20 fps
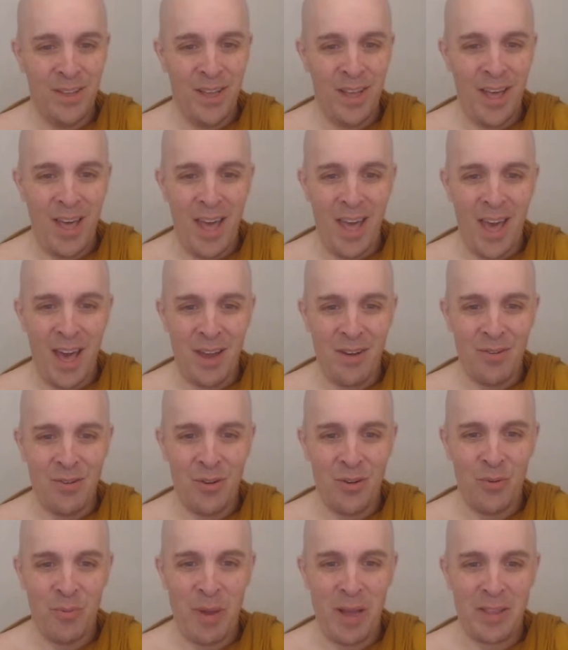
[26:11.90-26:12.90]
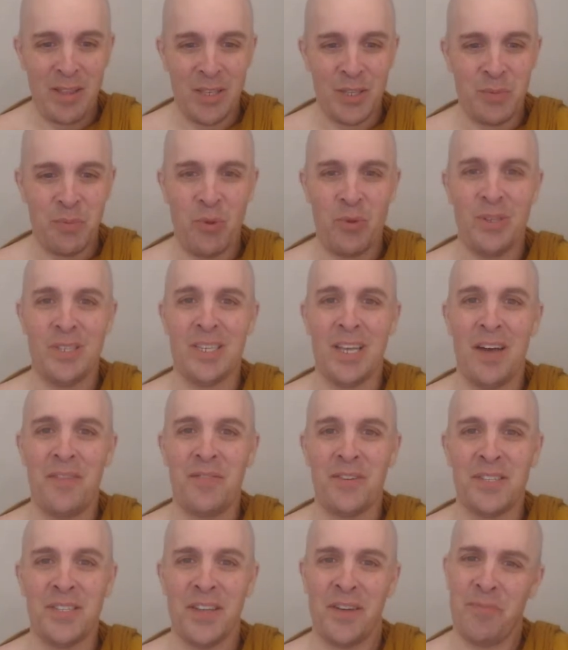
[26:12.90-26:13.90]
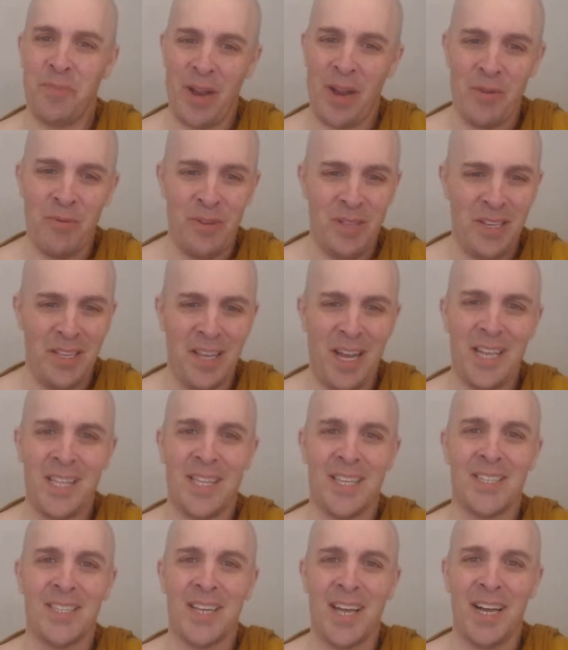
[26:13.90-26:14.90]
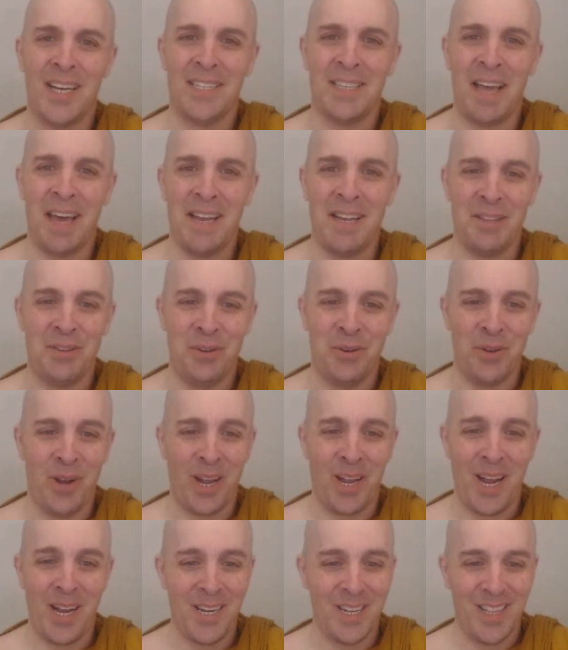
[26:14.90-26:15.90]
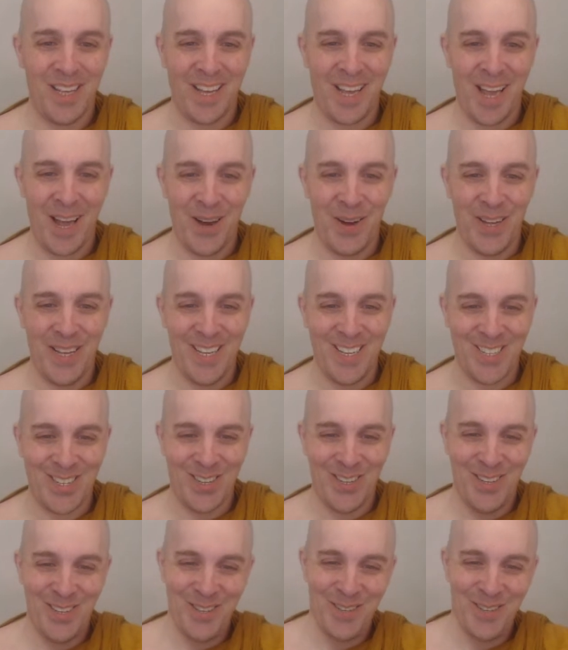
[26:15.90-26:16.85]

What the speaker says: hey, I don't know about this bodhisattva stuff, but I really like this guy's attitude. I kind of like how he is.